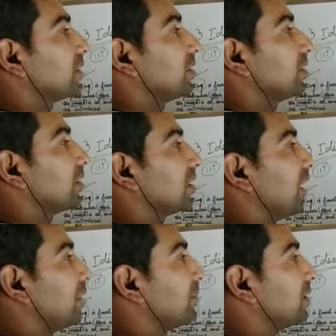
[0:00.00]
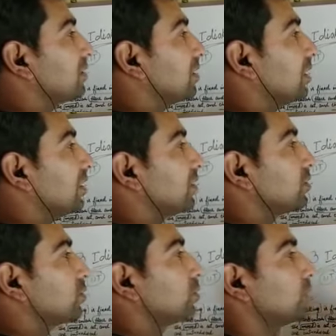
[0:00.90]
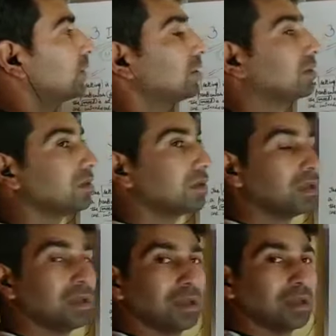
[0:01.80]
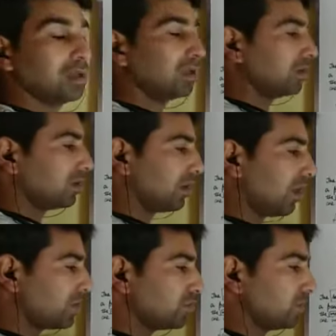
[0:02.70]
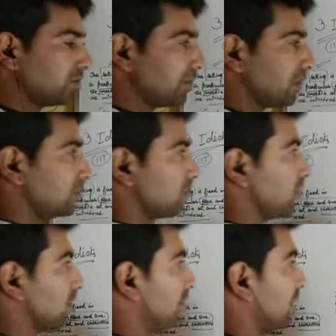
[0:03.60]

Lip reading: the climax is when Raju is being told by